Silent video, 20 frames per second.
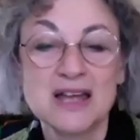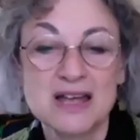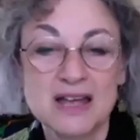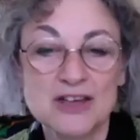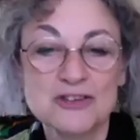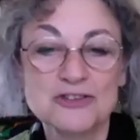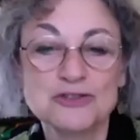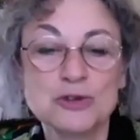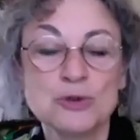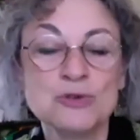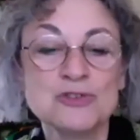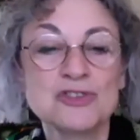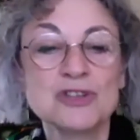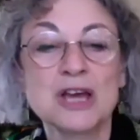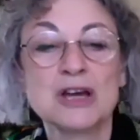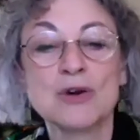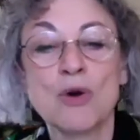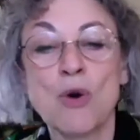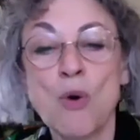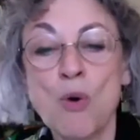As students
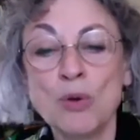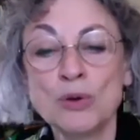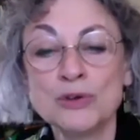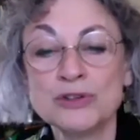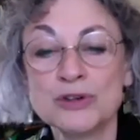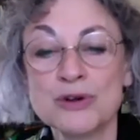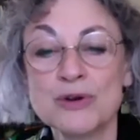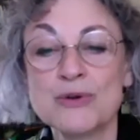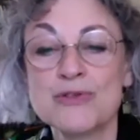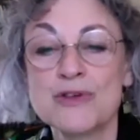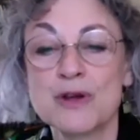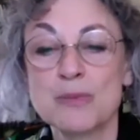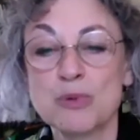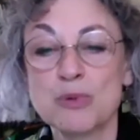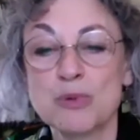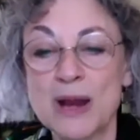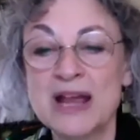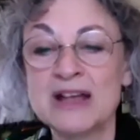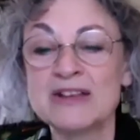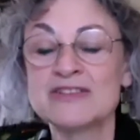get older, their
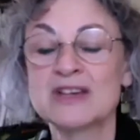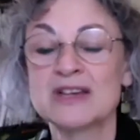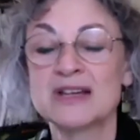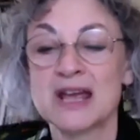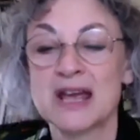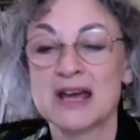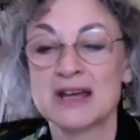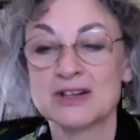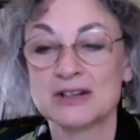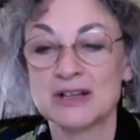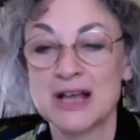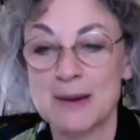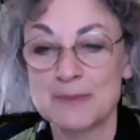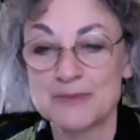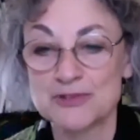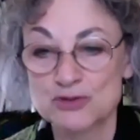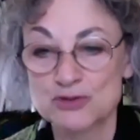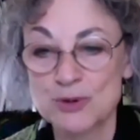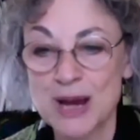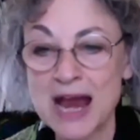brains can handle
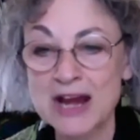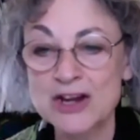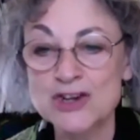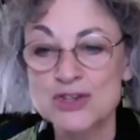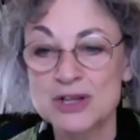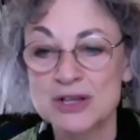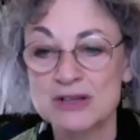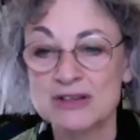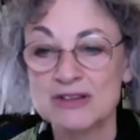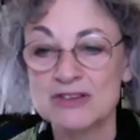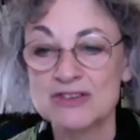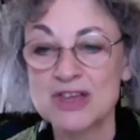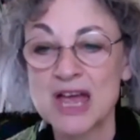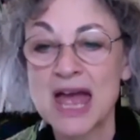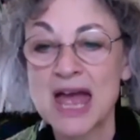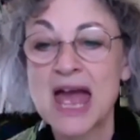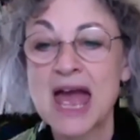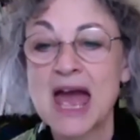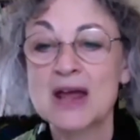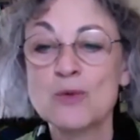abstractions,
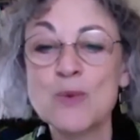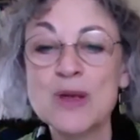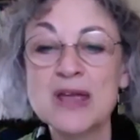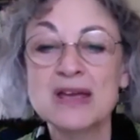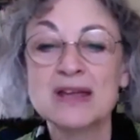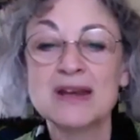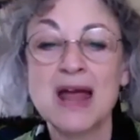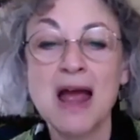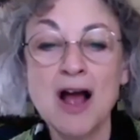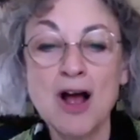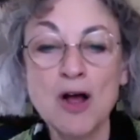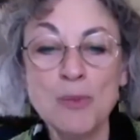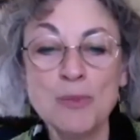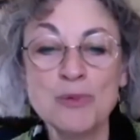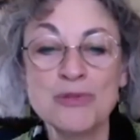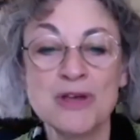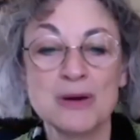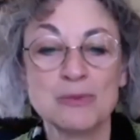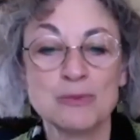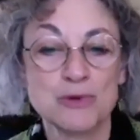and we can
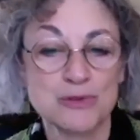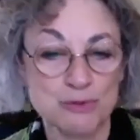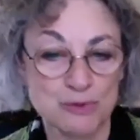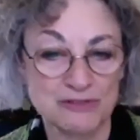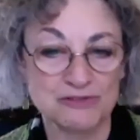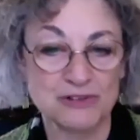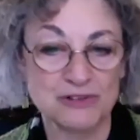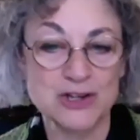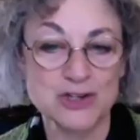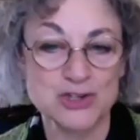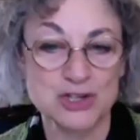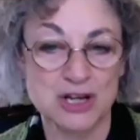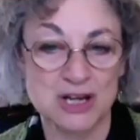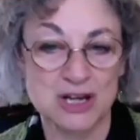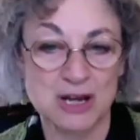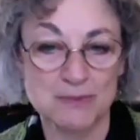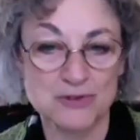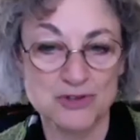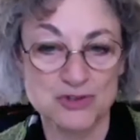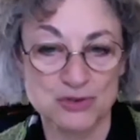help them with reflection and
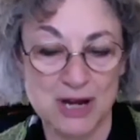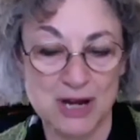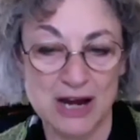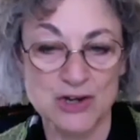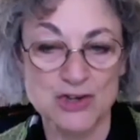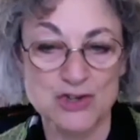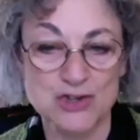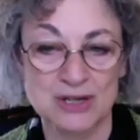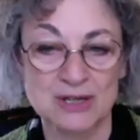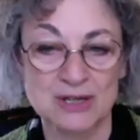abstraction.